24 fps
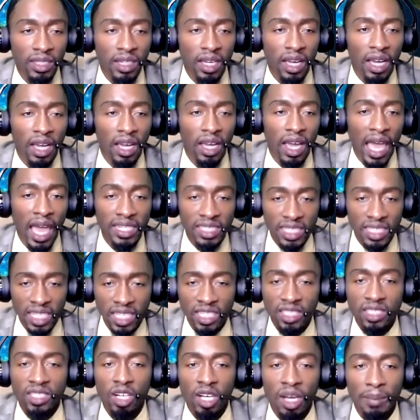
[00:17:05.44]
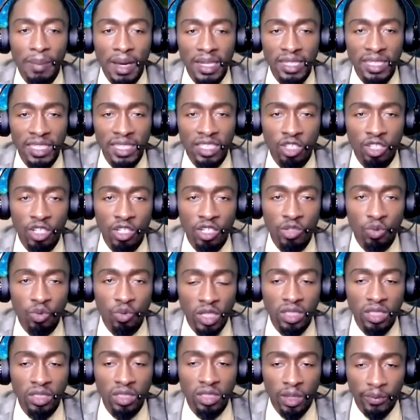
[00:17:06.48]
I did talk about the
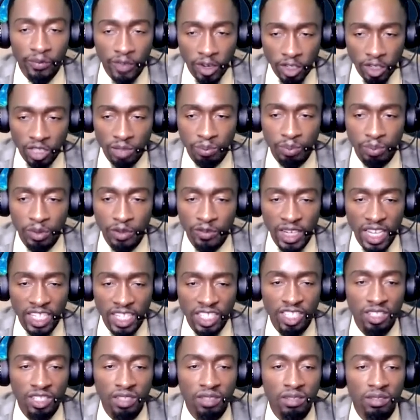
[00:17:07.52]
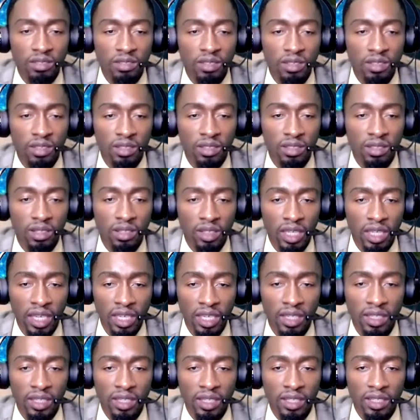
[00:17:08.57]
31 conversion privilege,
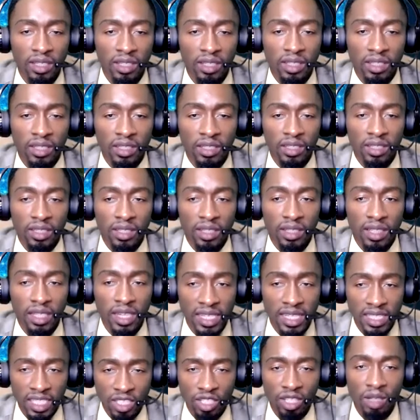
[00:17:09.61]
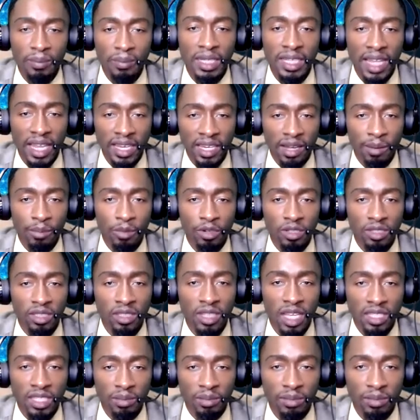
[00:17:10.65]
okay? And I did talk about that numbers.
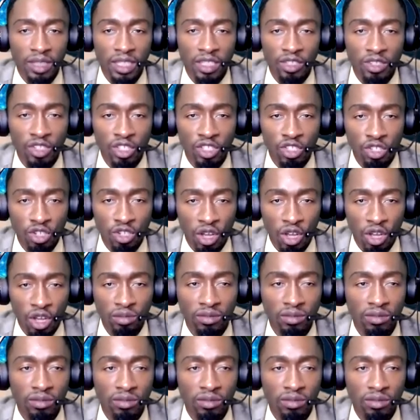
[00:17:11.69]
That's something you need to know.